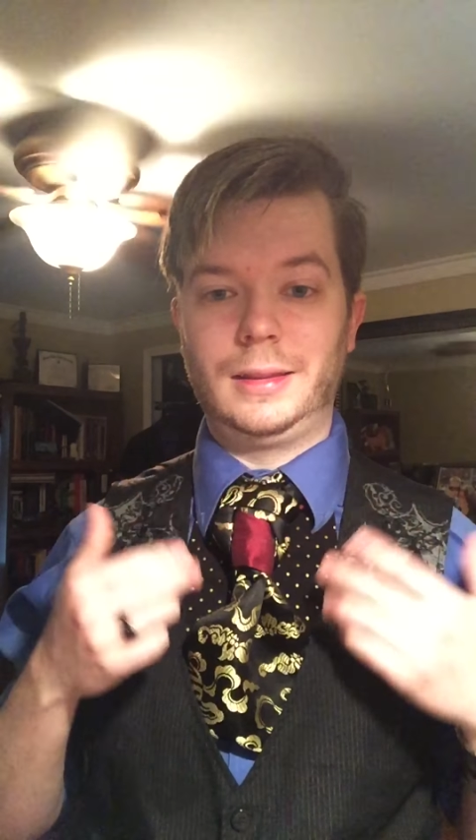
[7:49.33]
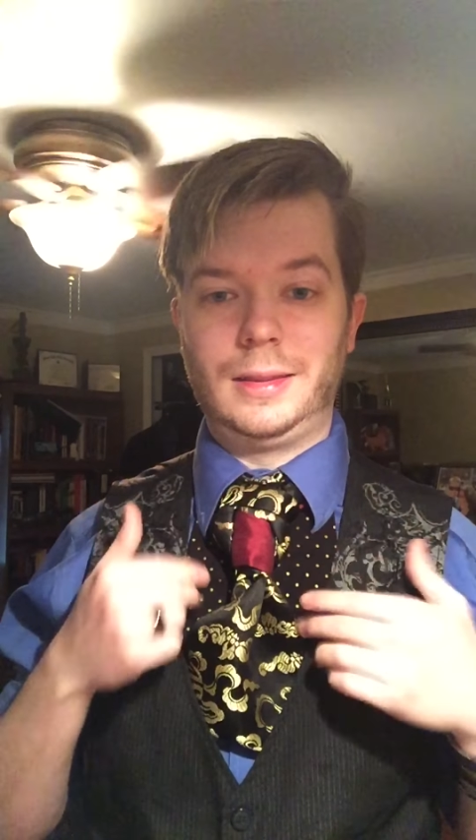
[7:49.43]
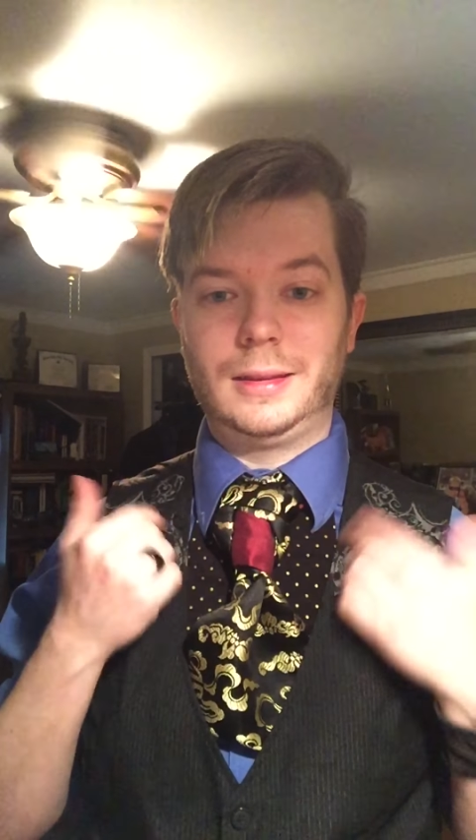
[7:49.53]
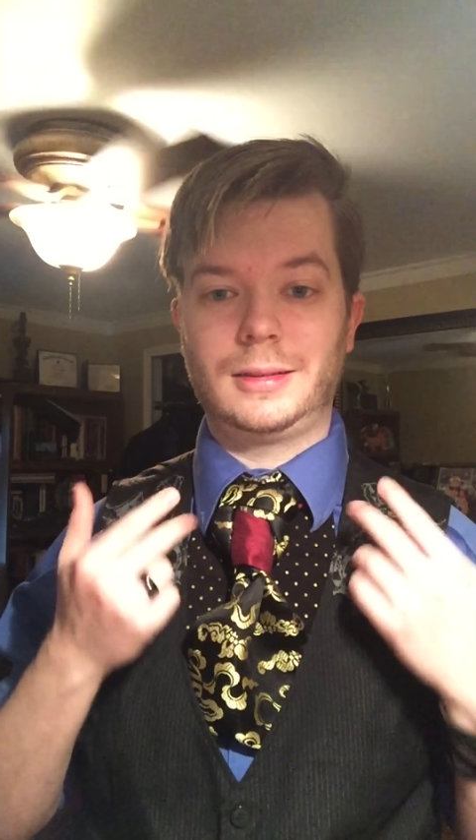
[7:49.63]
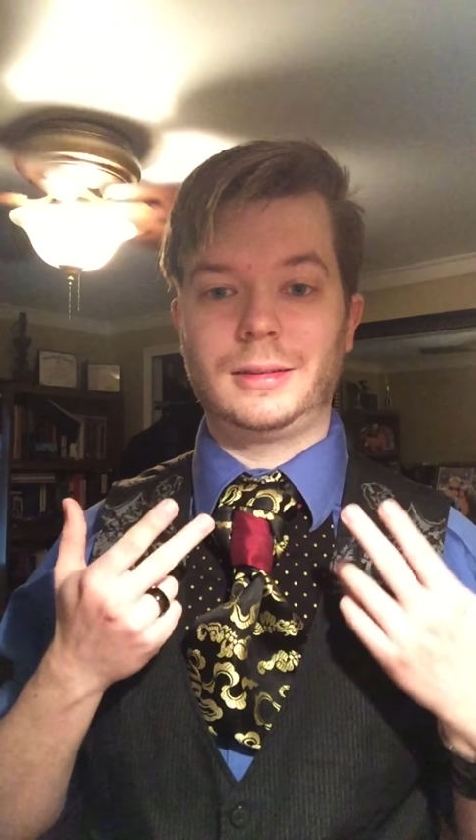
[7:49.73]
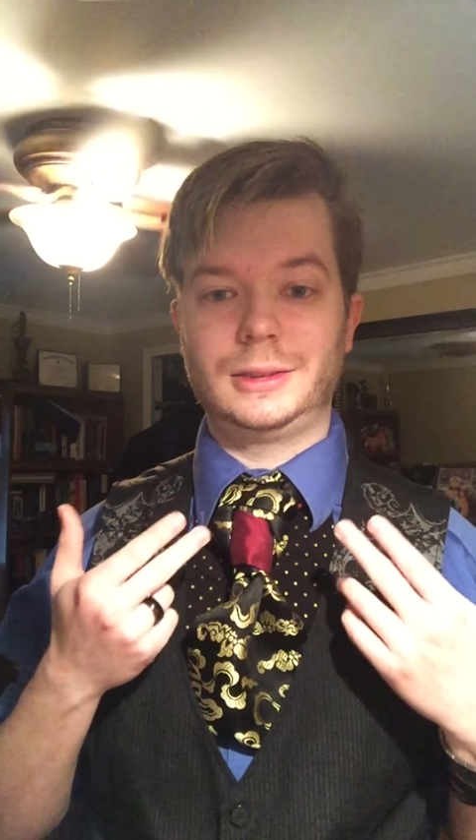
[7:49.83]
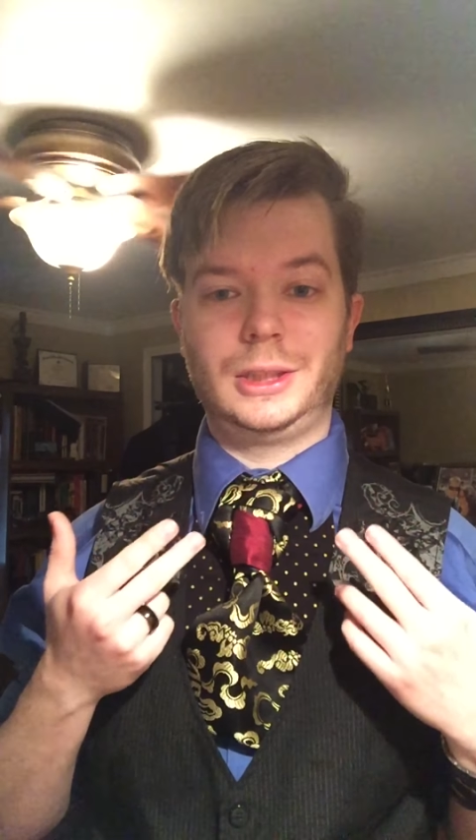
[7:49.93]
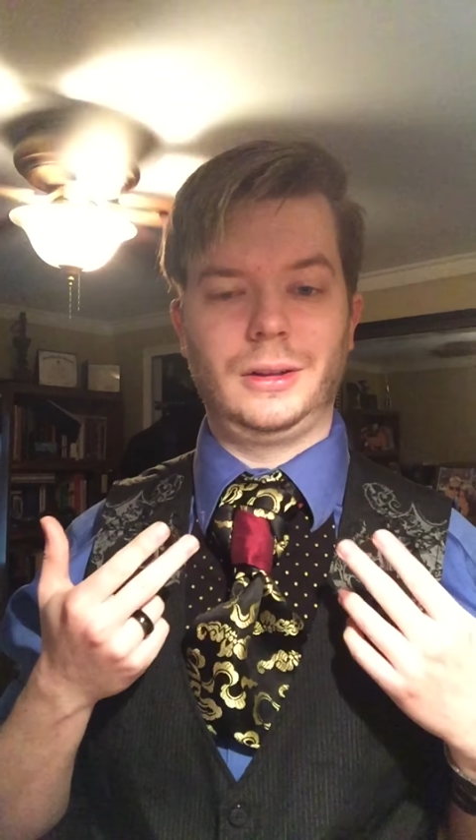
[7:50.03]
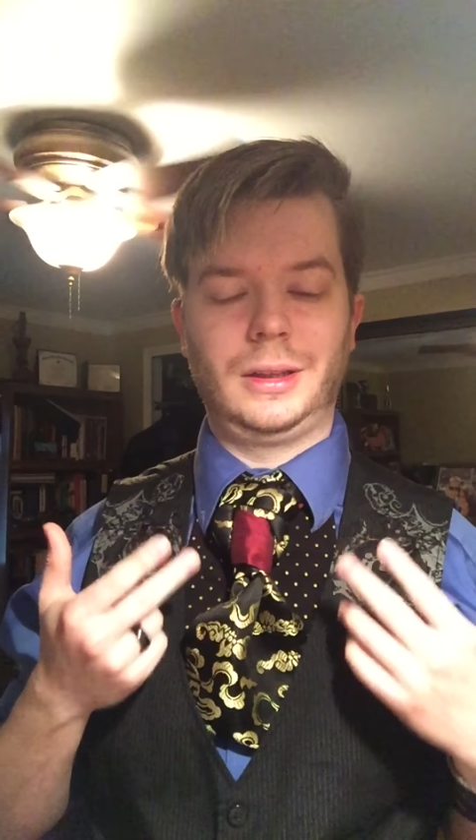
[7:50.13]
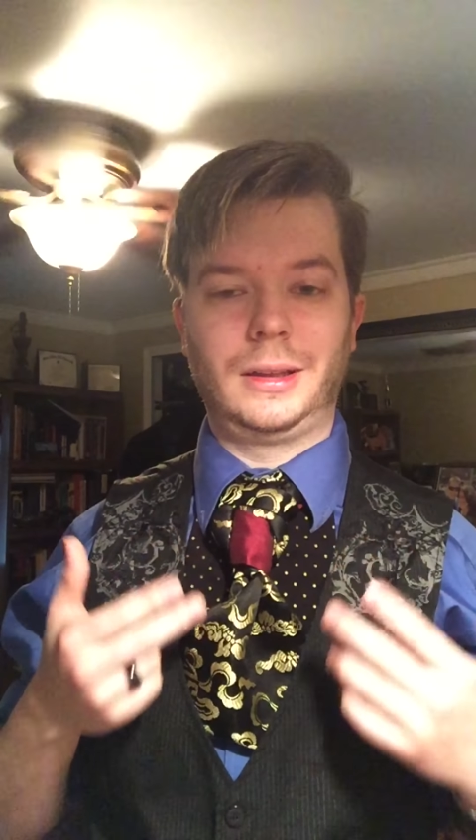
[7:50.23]
this
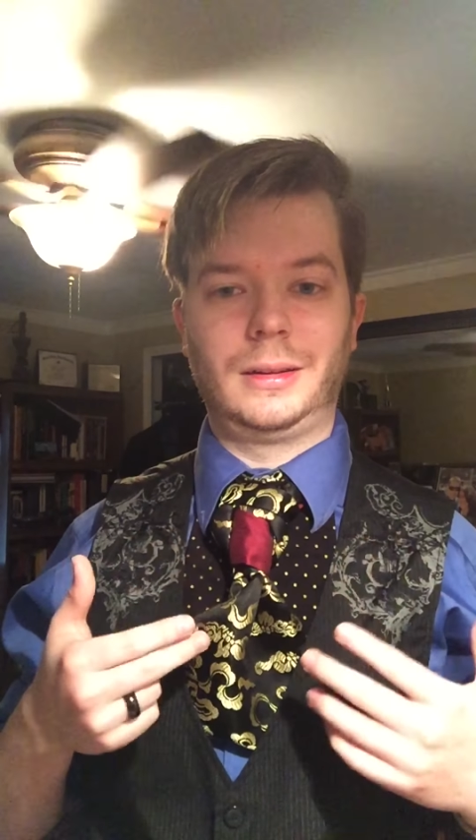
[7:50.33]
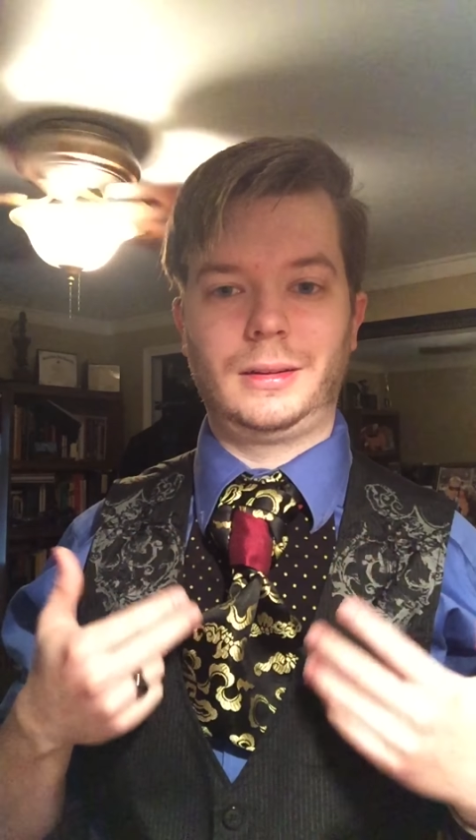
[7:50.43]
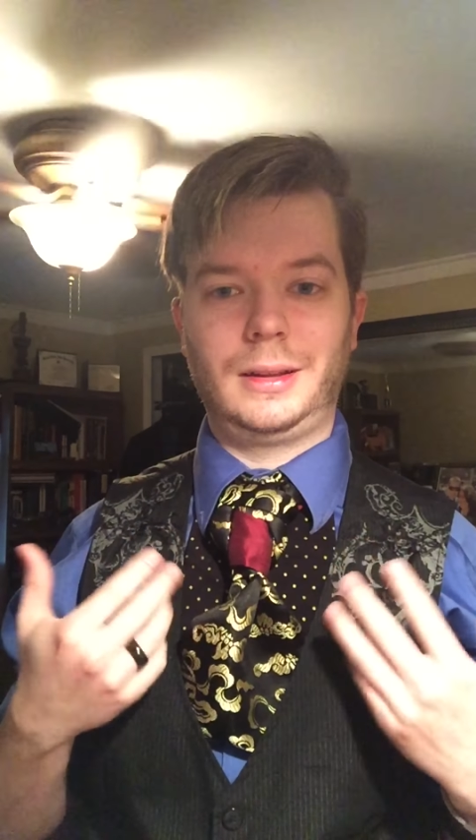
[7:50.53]
shielding